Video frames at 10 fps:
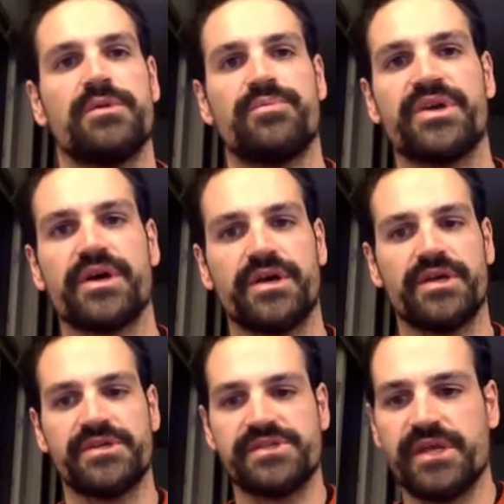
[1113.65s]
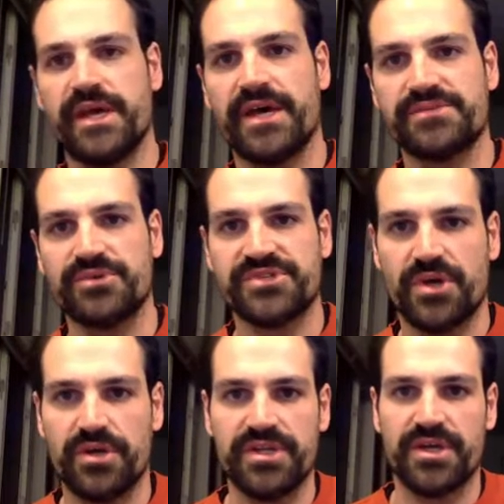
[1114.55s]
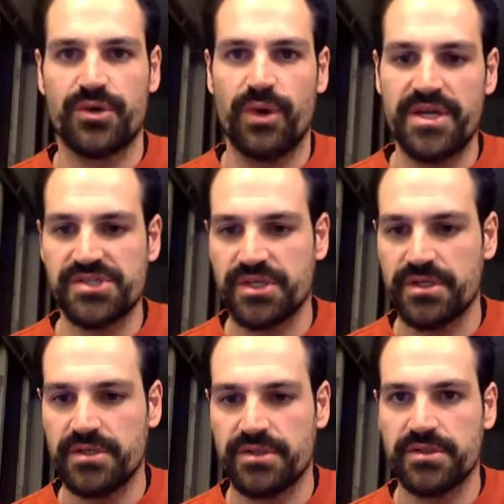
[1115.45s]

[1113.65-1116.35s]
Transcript: Because as we saw in the equation,